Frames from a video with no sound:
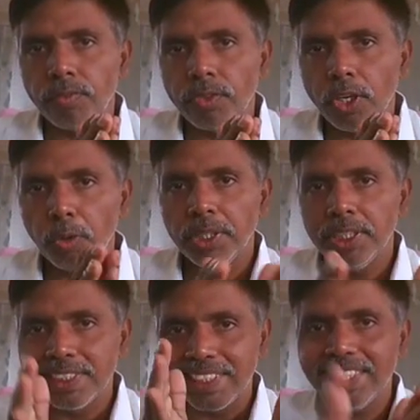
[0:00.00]
How many
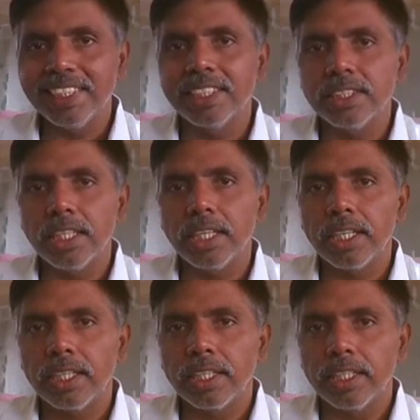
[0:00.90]
stages are
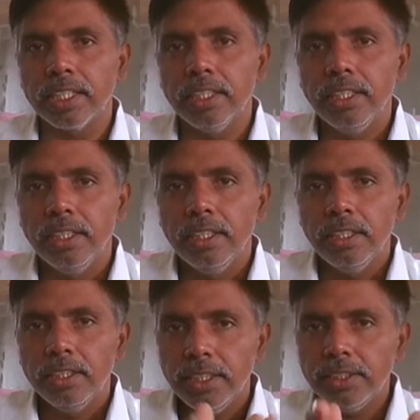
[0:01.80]
occurring?
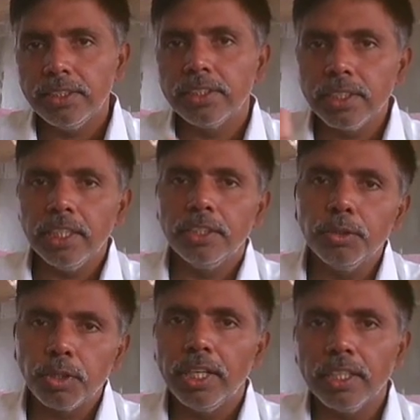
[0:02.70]
Each stage
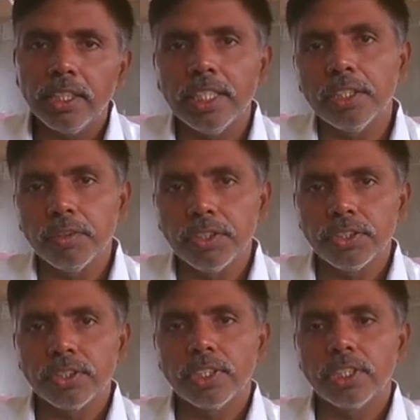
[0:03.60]
you write the equation.
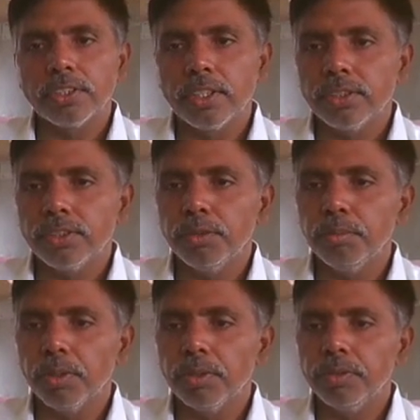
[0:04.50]
That's all. Simple.